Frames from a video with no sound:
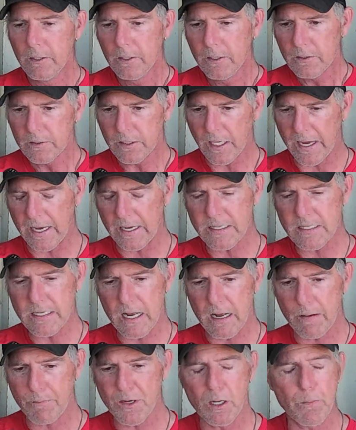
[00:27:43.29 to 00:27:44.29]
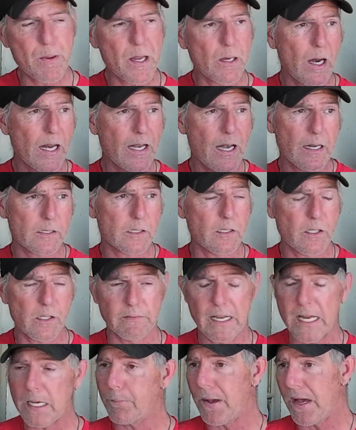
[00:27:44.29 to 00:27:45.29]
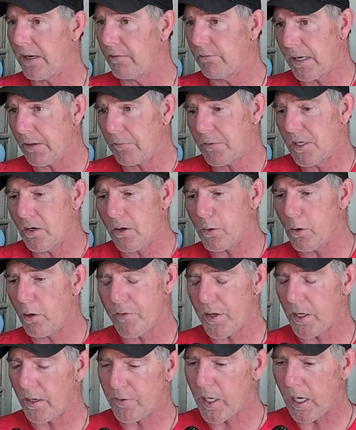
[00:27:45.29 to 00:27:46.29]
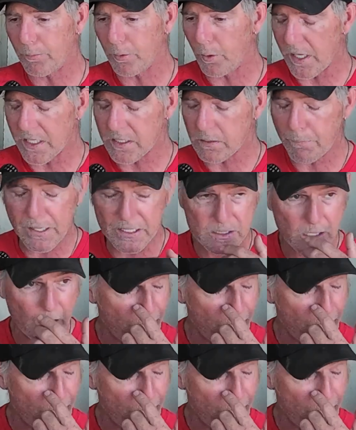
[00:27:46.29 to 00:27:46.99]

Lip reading: And, being right next to the lake bed, I go over there every couple of weeks and pick stuff